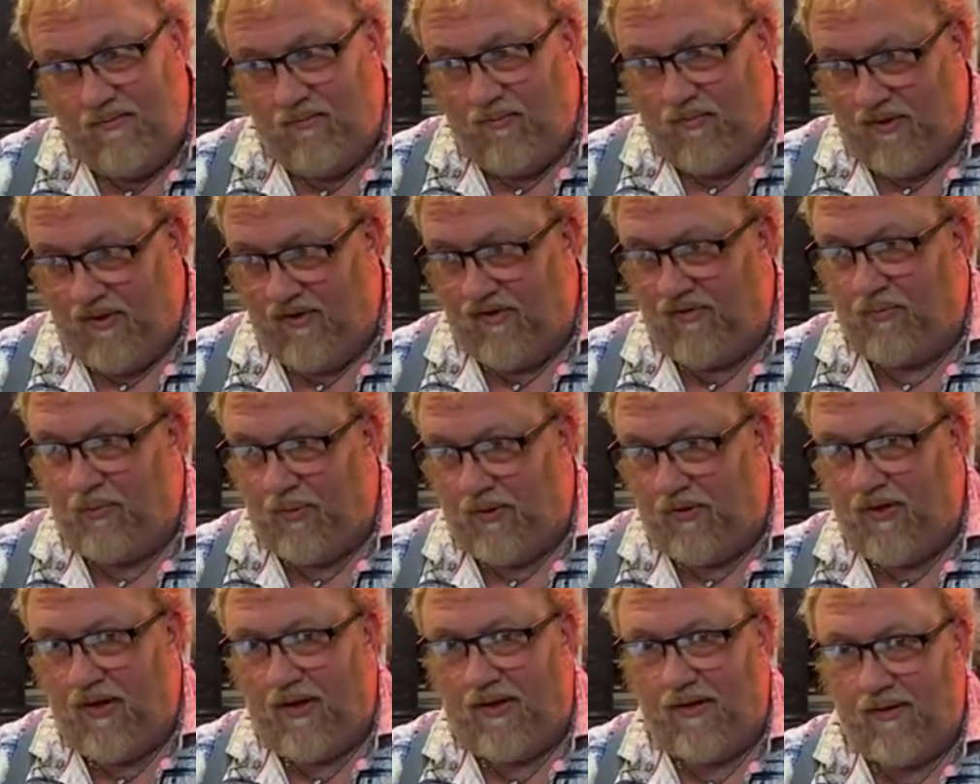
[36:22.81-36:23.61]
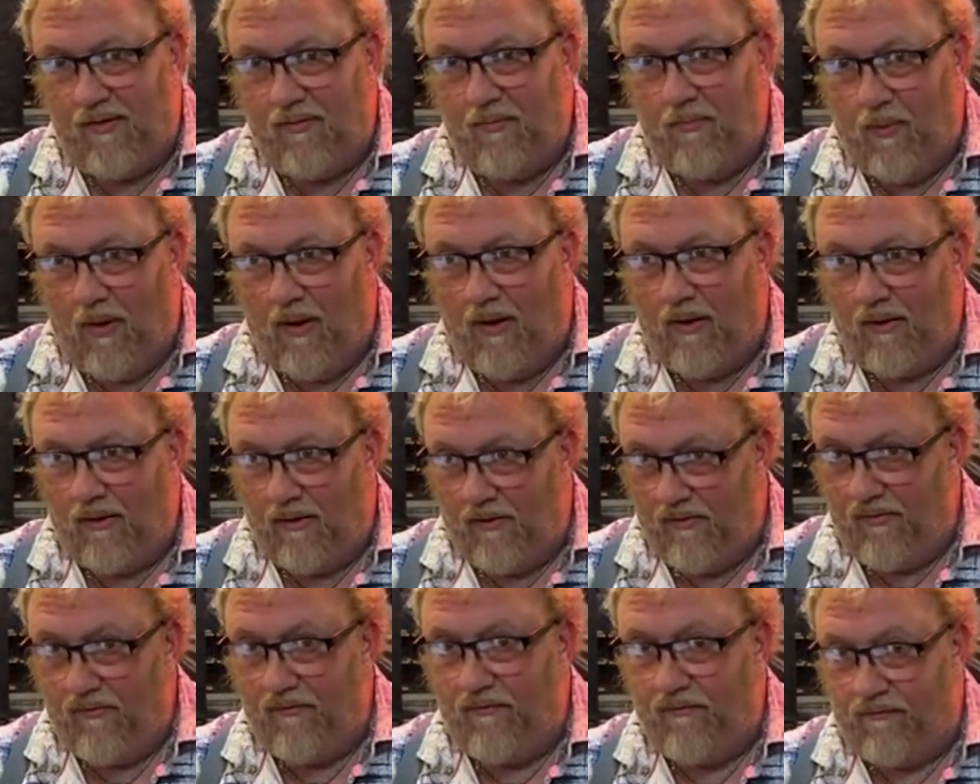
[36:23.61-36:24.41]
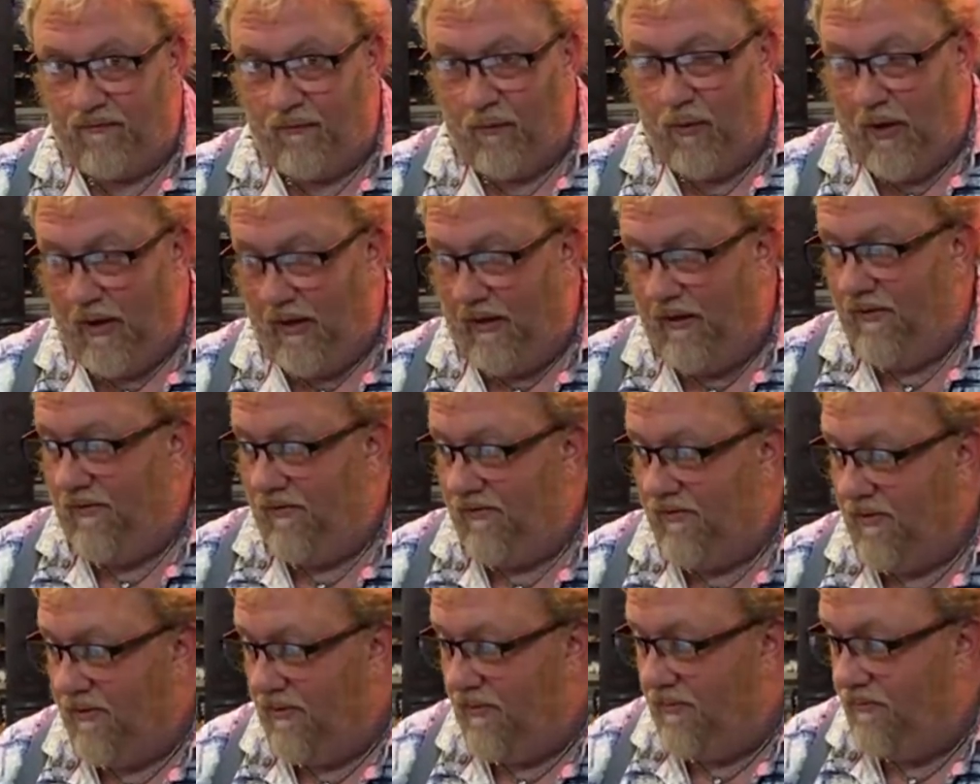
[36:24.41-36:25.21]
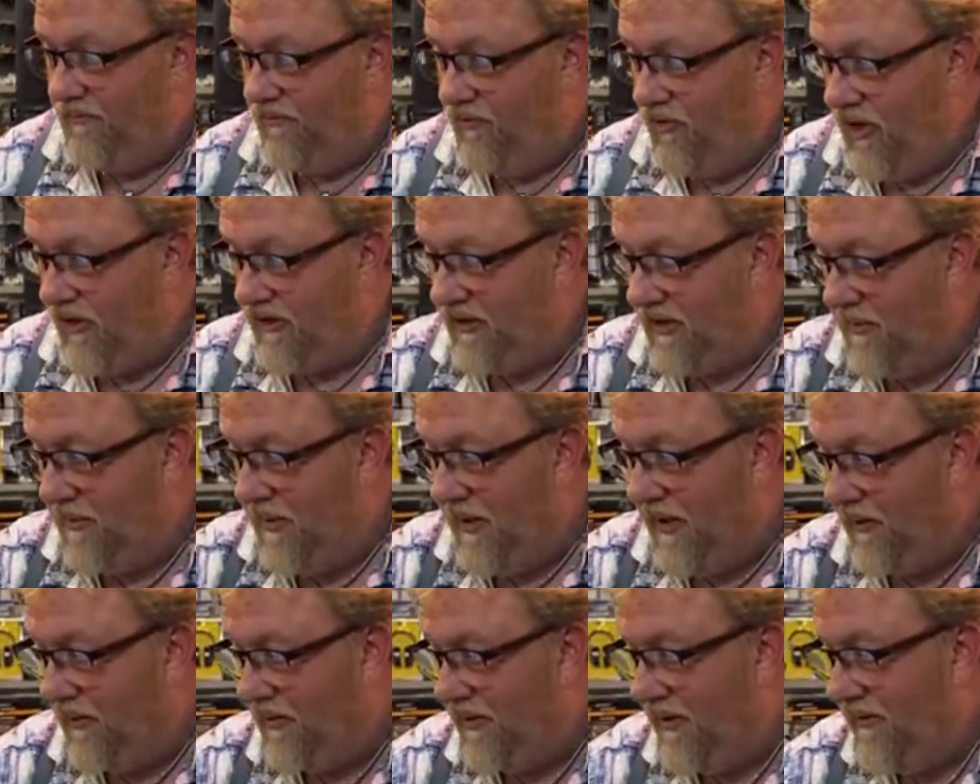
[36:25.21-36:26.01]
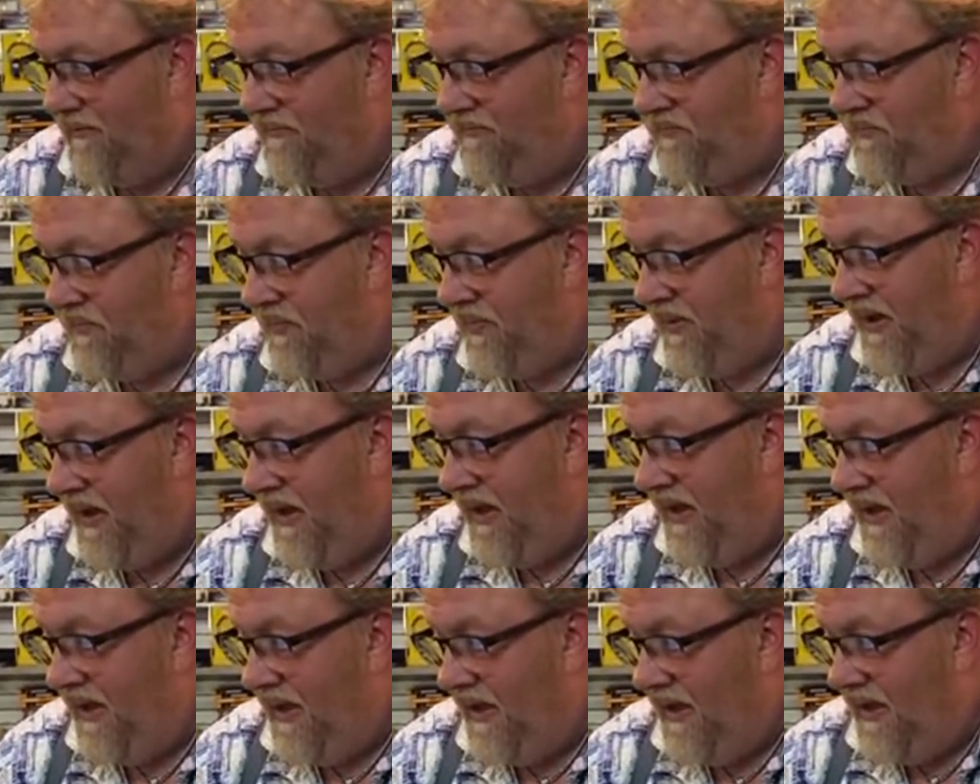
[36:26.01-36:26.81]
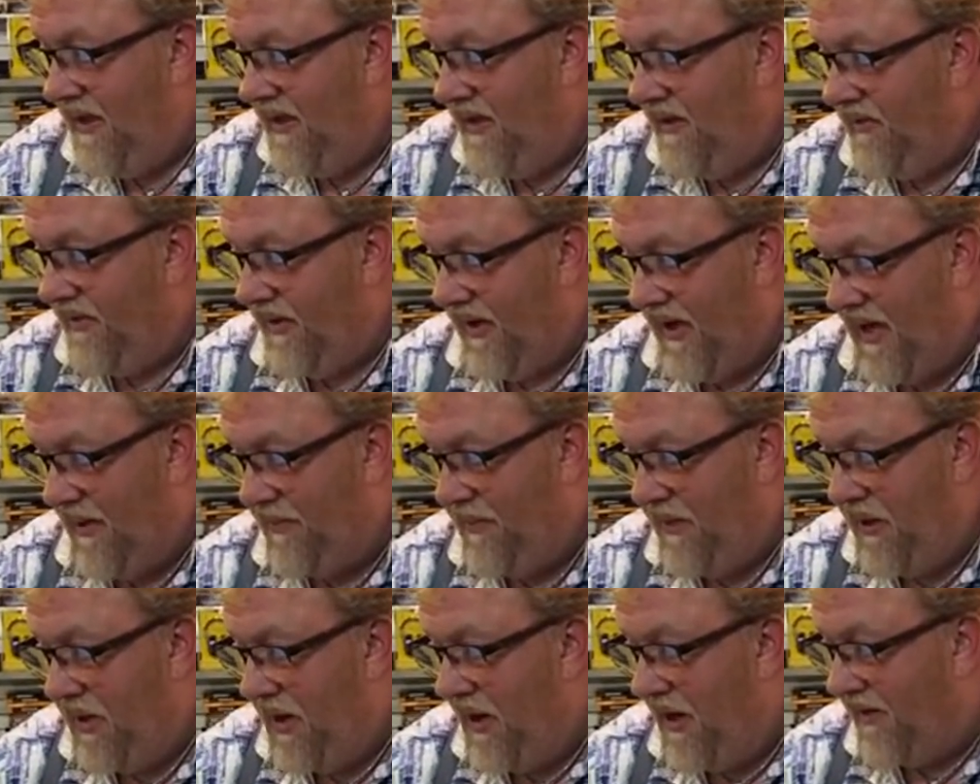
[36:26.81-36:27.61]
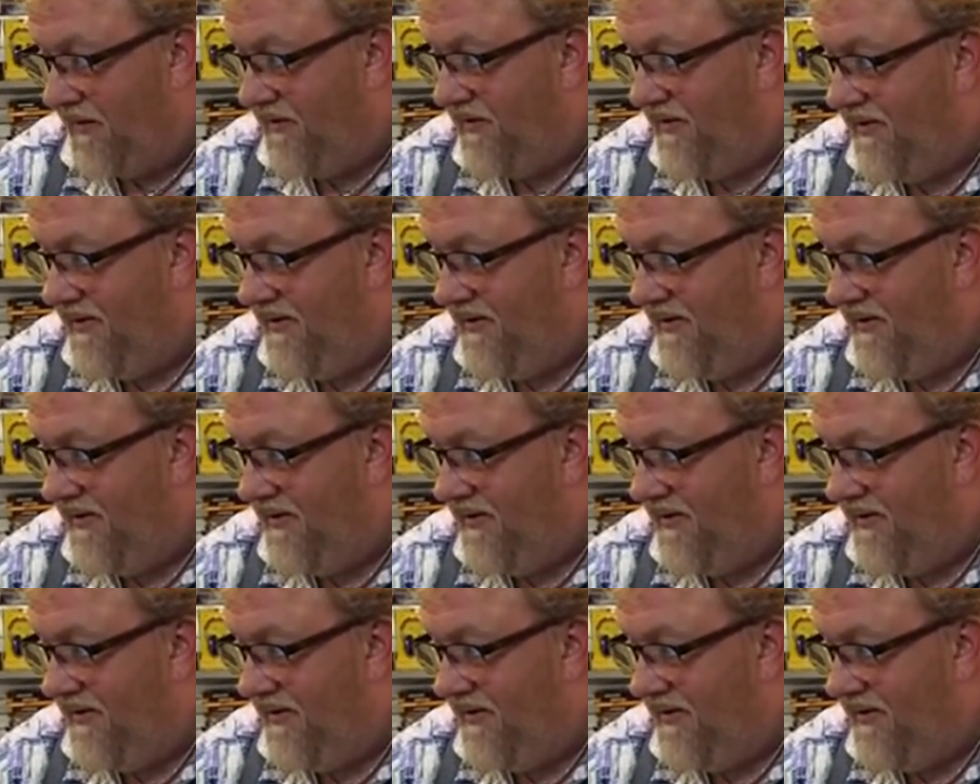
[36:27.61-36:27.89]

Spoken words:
this particular model is a freak. So check them out. The Happy Knot.